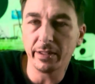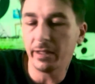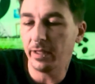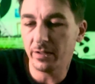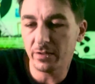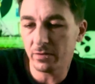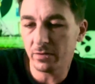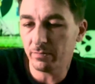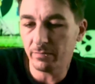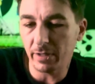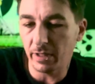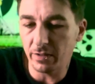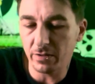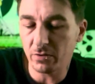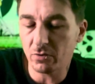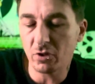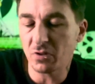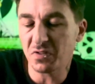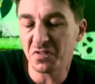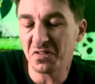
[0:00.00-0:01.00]
It's
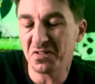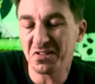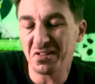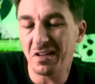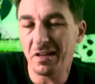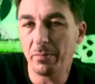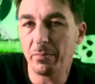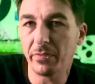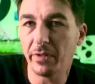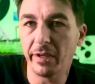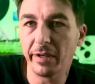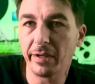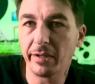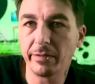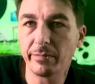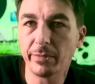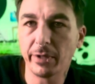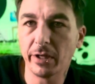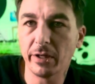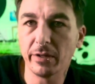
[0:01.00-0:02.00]
just the same thing,
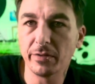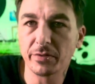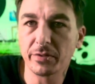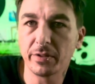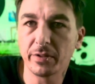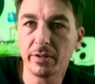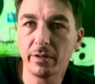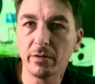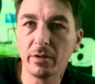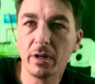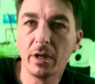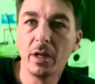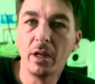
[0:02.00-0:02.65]
you know, so...